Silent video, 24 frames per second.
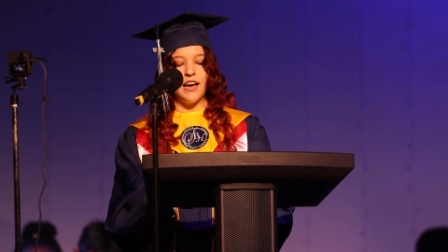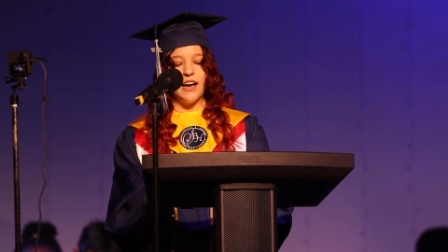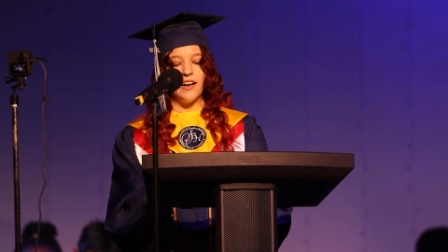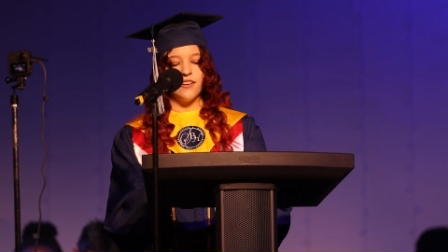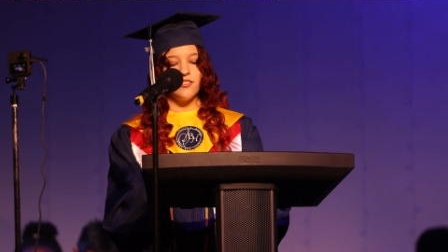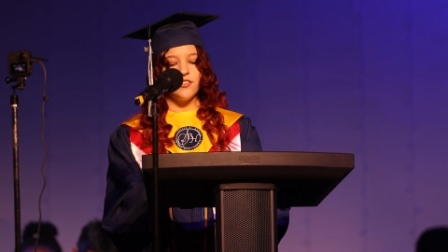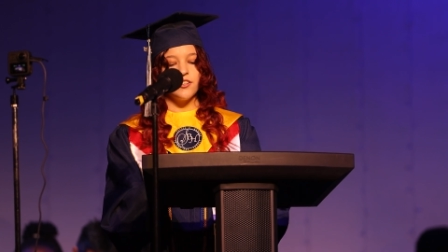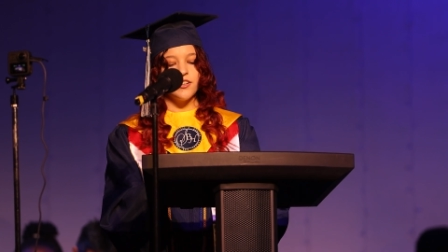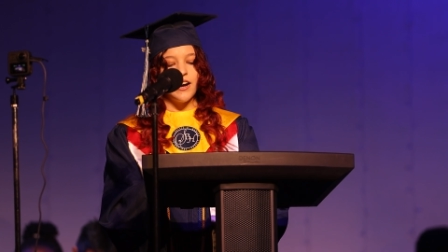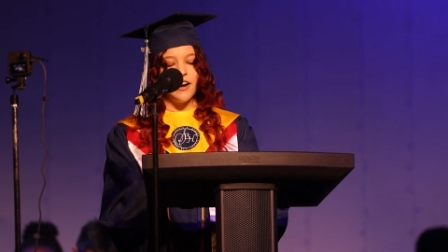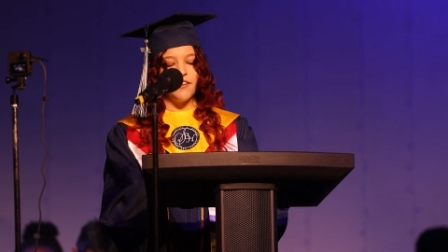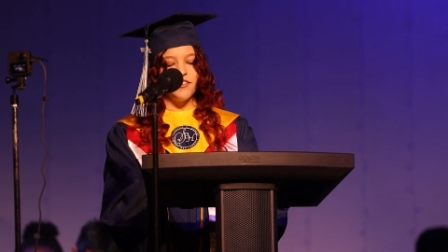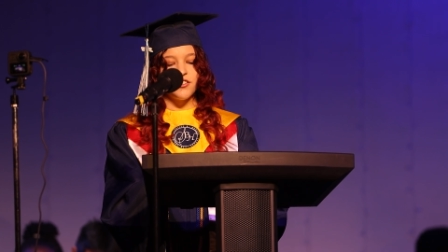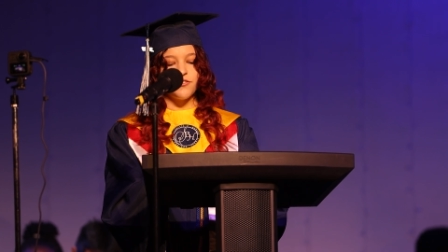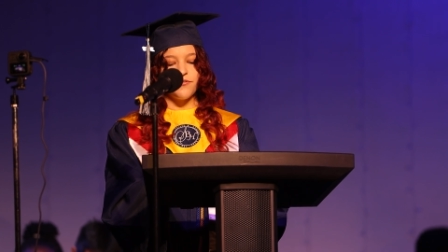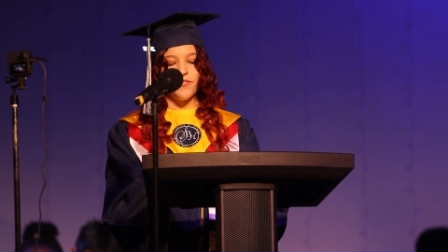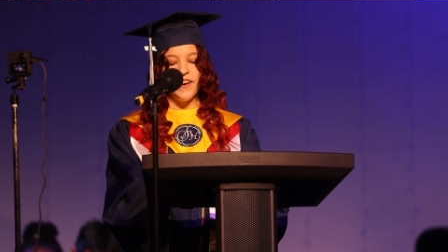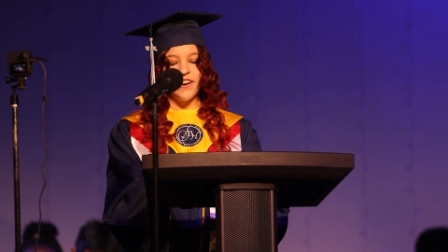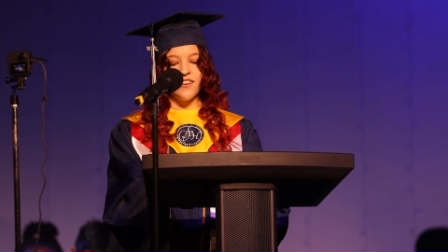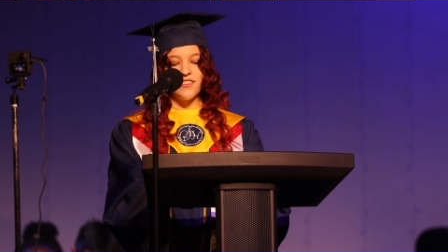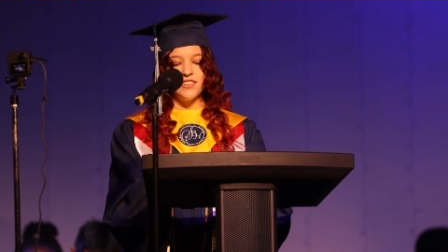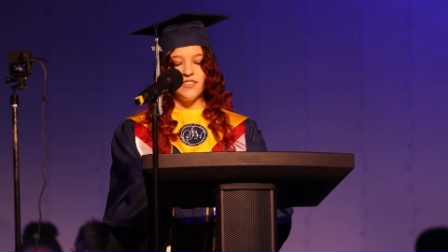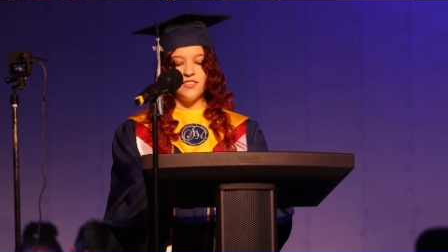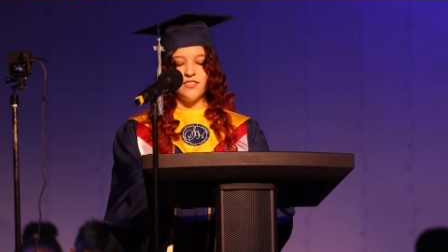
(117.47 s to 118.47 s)
last year I was
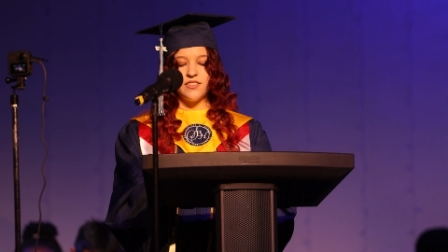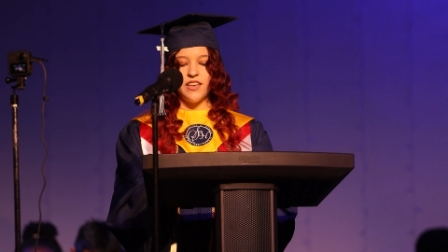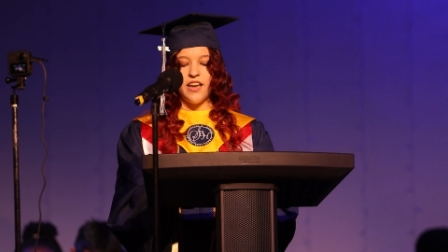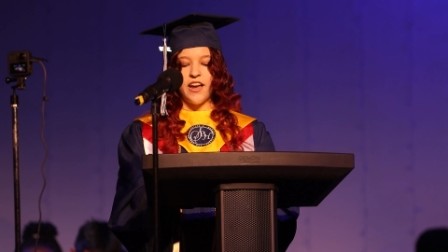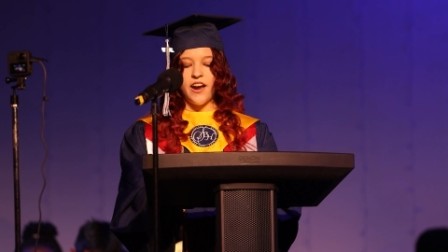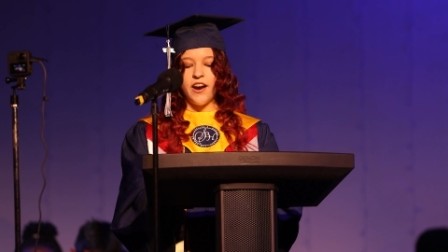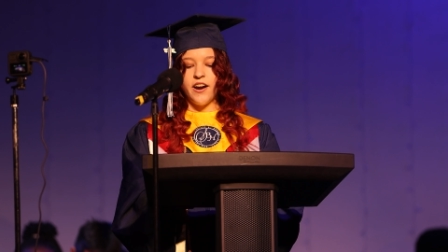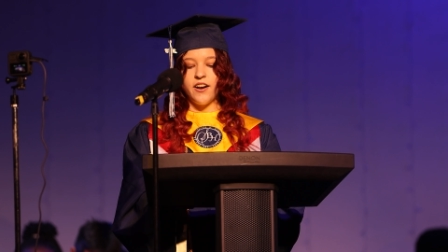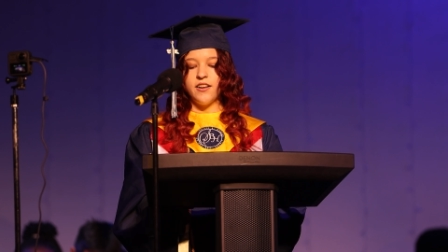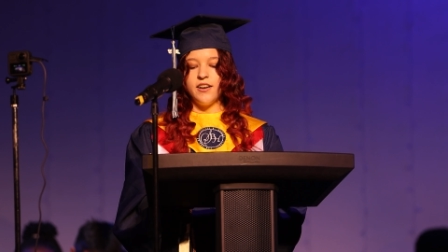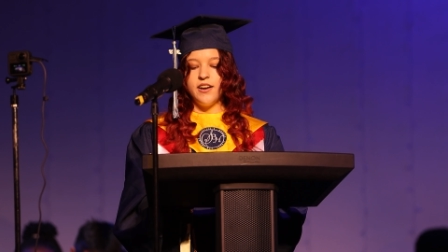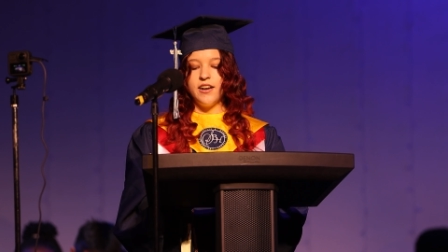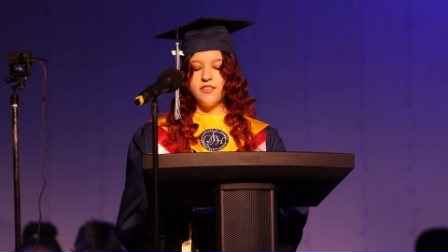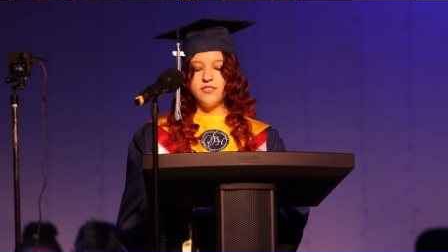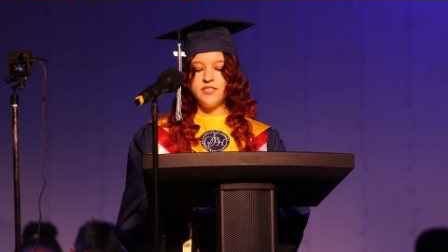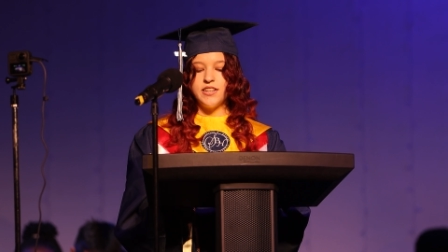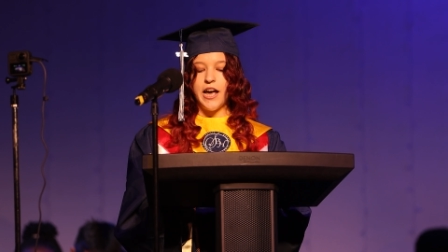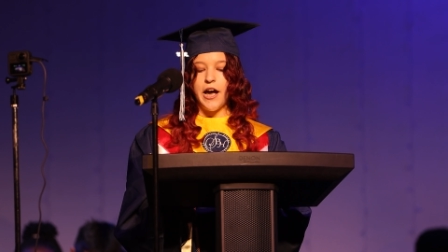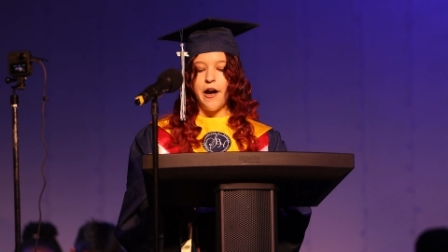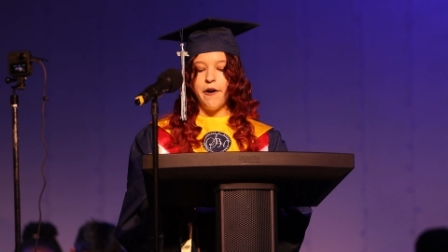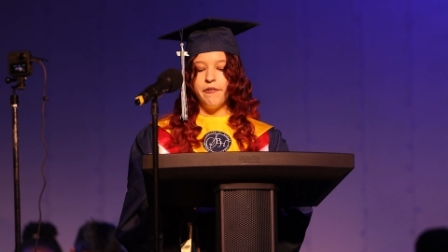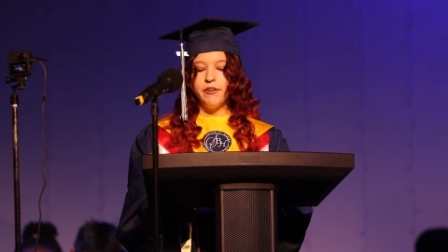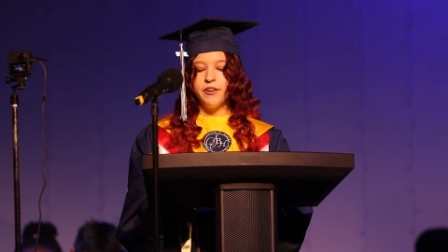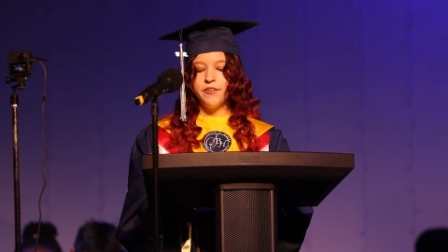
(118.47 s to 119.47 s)
frankly scared as
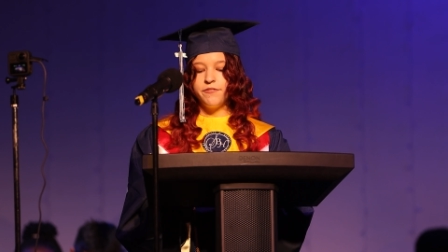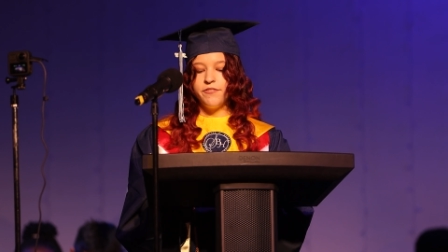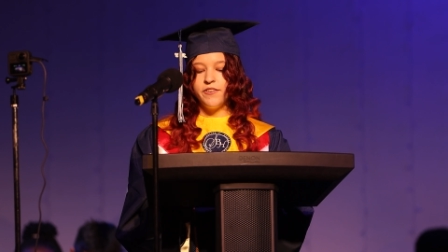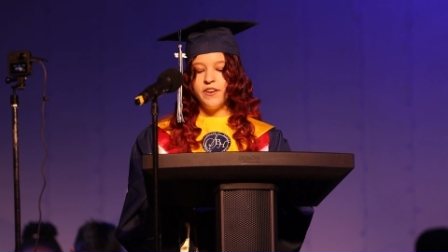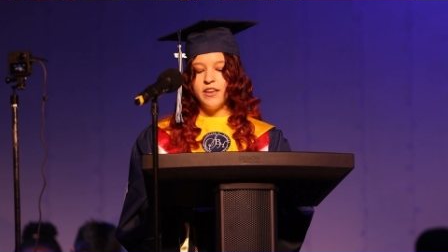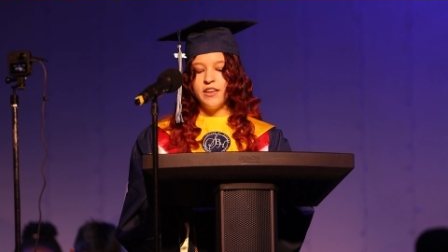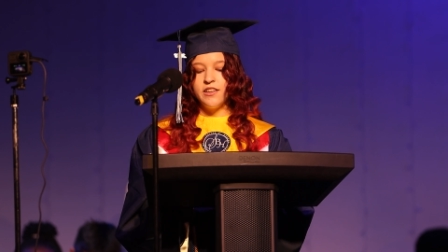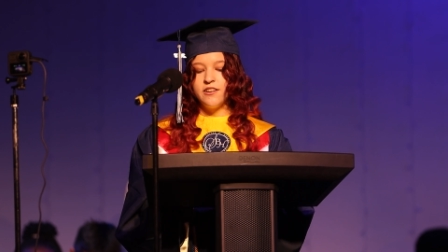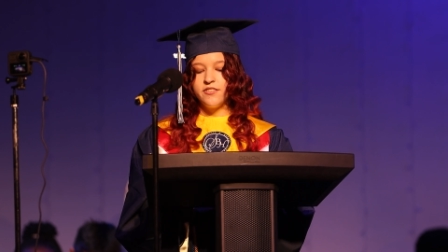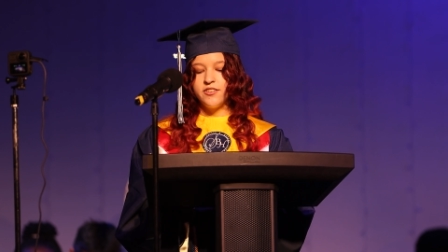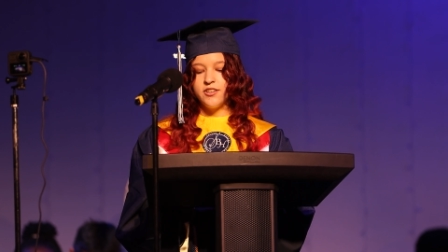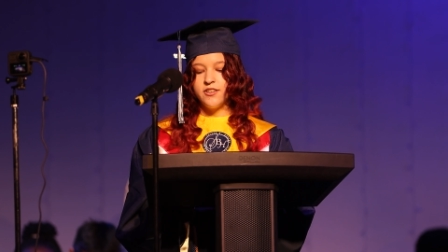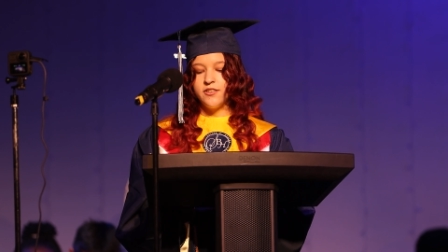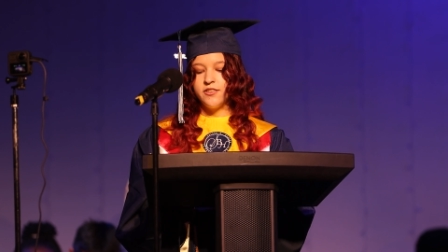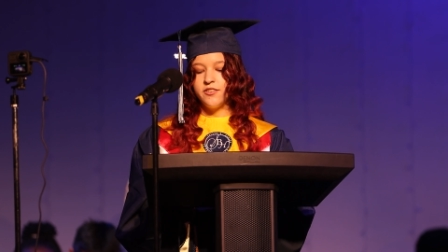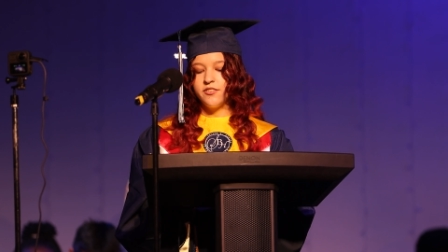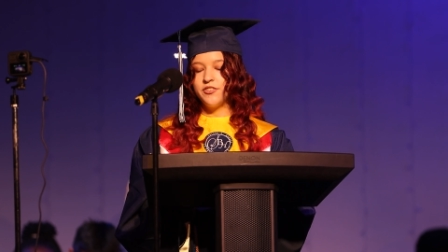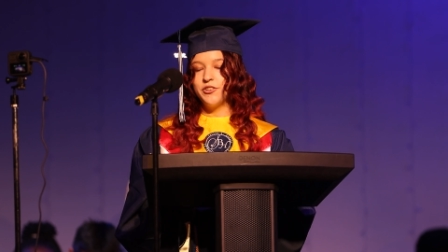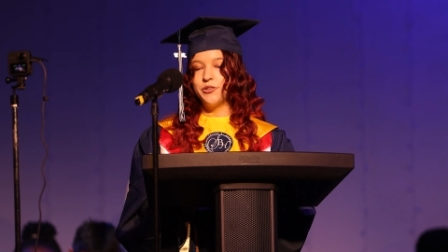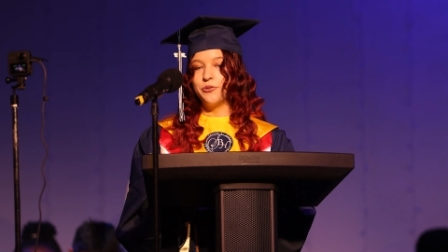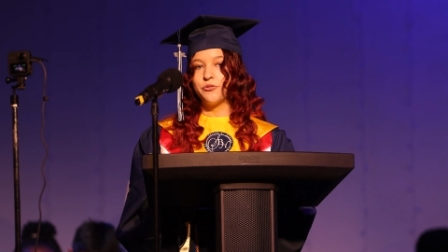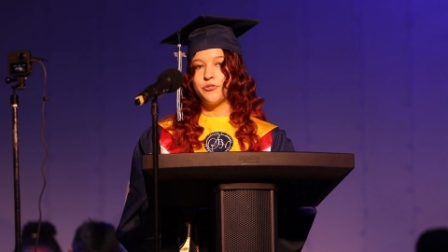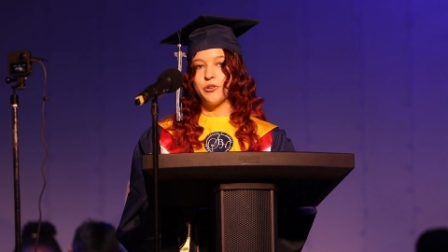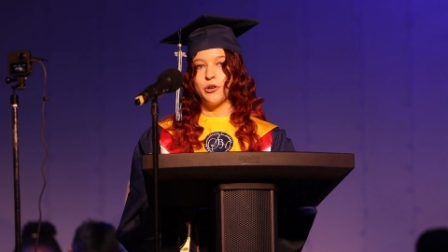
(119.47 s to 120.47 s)
to how I'd fit into
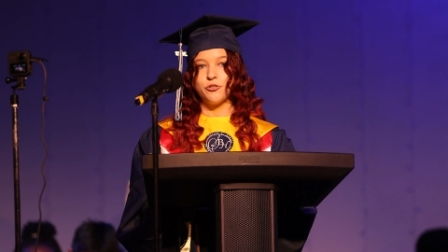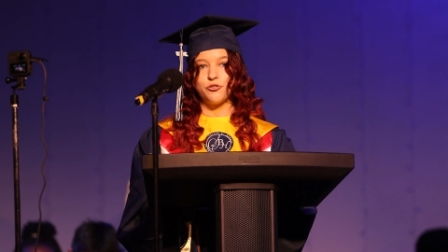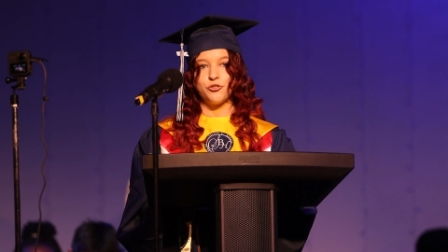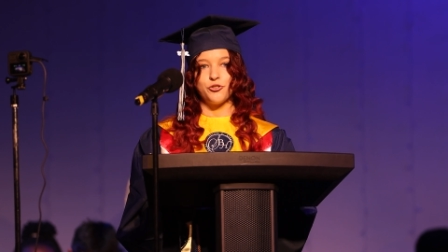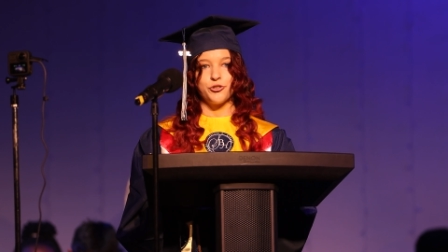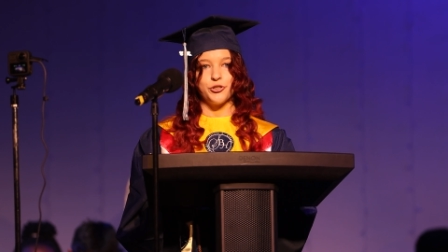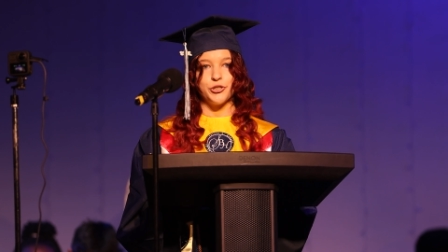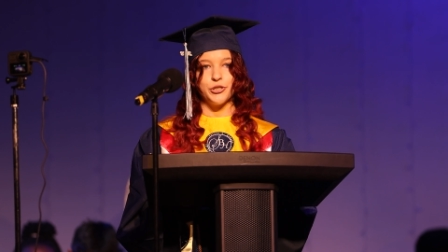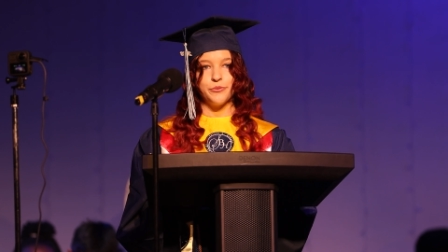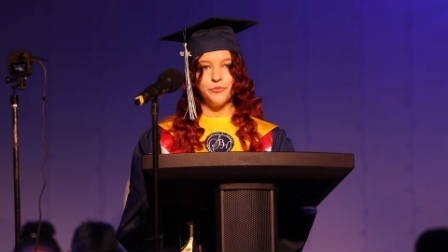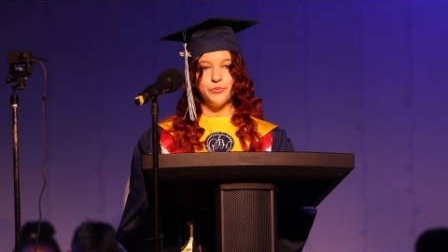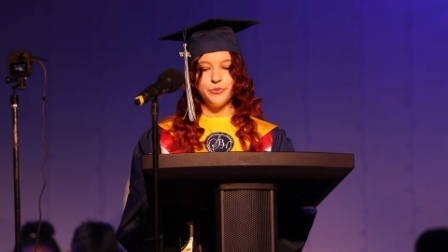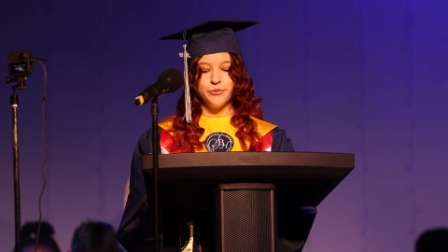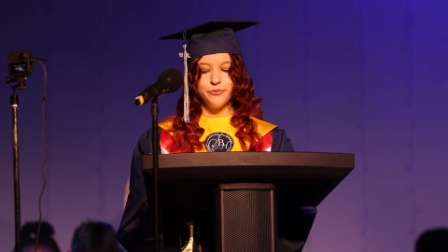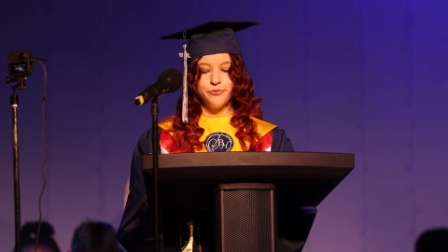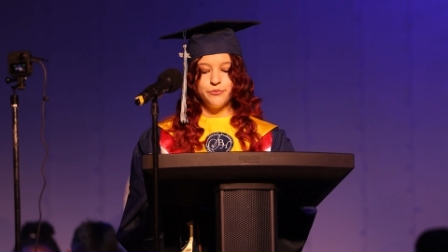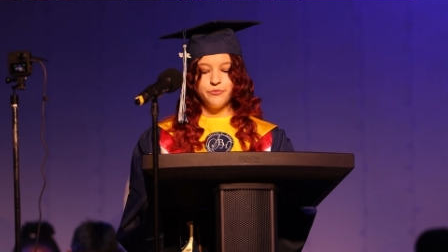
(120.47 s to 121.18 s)
this new social group.